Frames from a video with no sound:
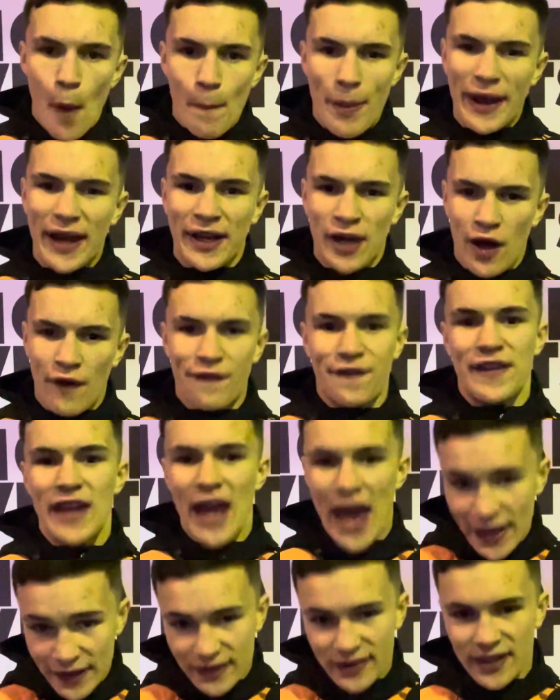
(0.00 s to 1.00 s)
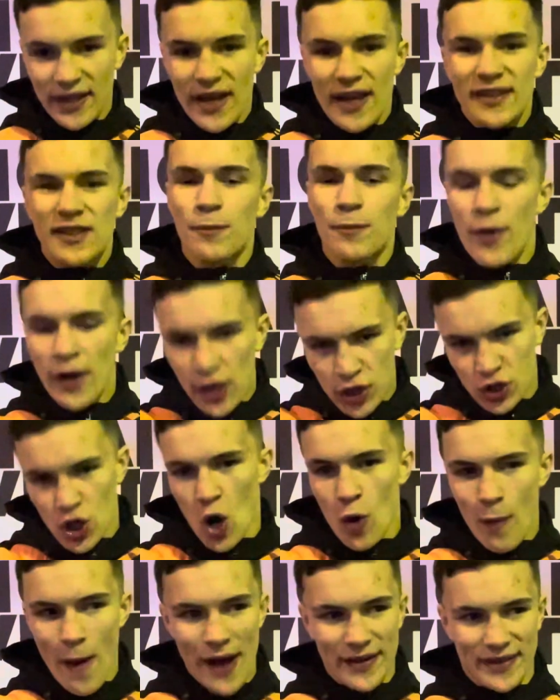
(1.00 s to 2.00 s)
big enough yet to bring a
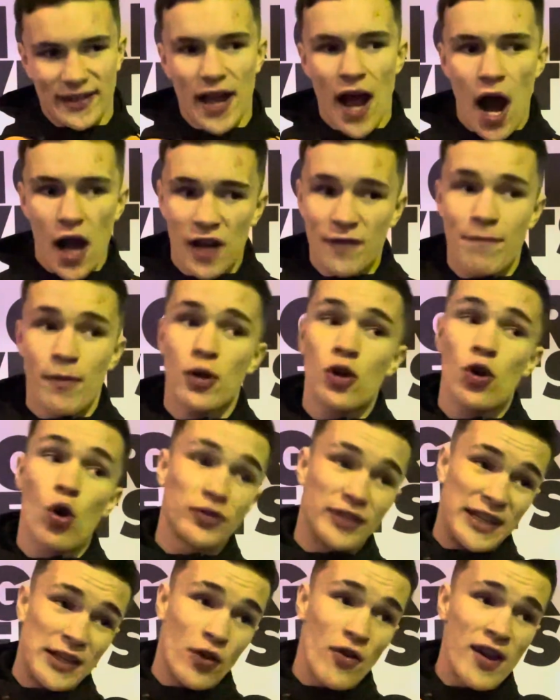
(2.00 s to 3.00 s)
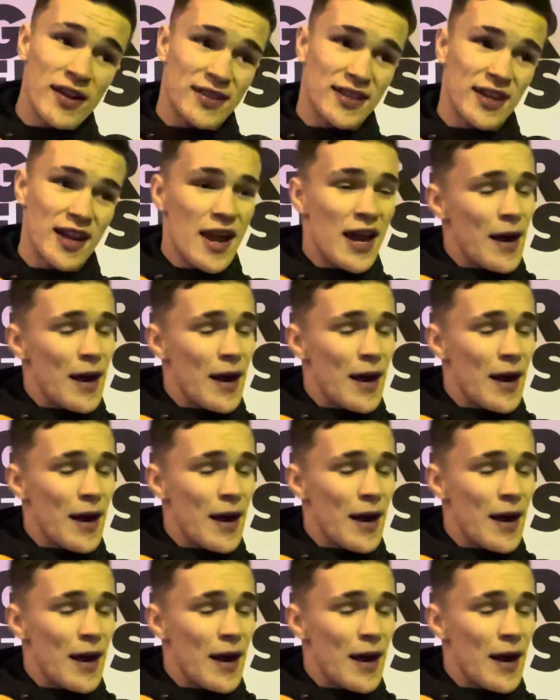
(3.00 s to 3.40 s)
show back to Cardiff, but Cordina is.